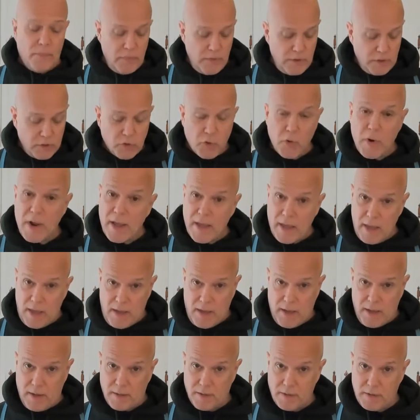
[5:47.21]
The trick
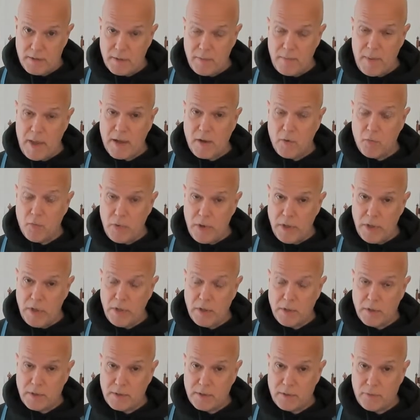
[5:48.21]
is to make a really
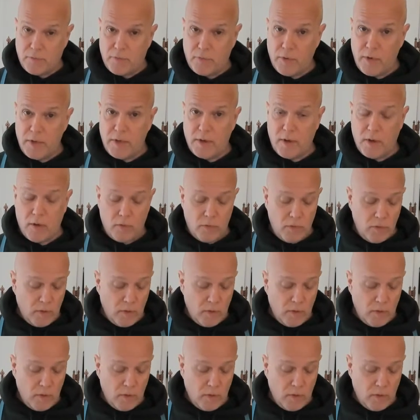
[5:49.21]
good sofrito.